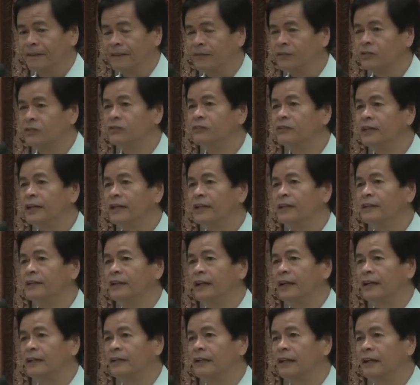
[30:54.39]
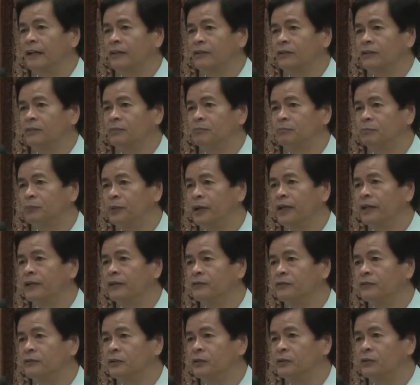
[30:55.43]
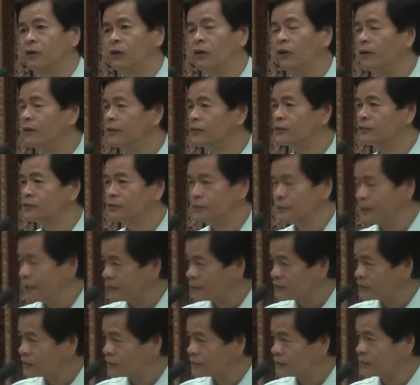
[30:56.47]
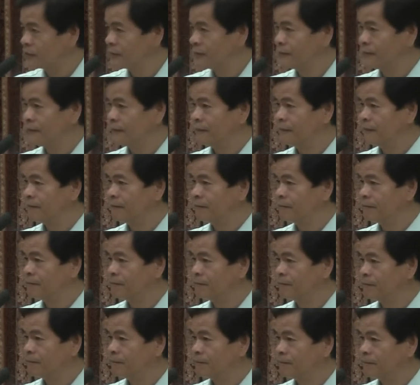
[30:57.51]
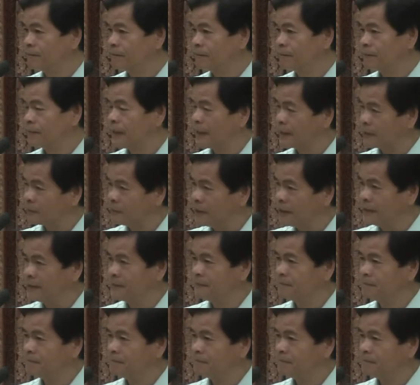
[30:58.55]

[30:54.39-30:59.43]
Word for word: And today I'd like to pray for all students like me.